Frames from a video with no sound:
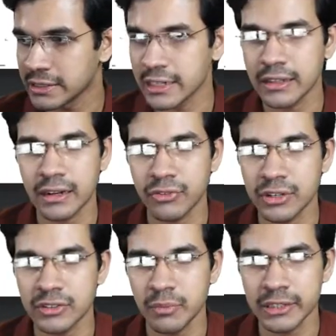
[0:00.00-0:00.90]
check the
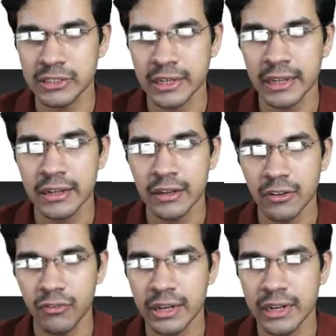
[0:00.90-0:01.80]
reference image again.
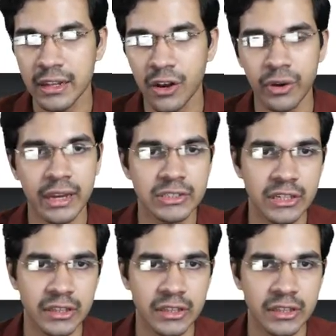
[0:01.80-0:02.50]
We need the location in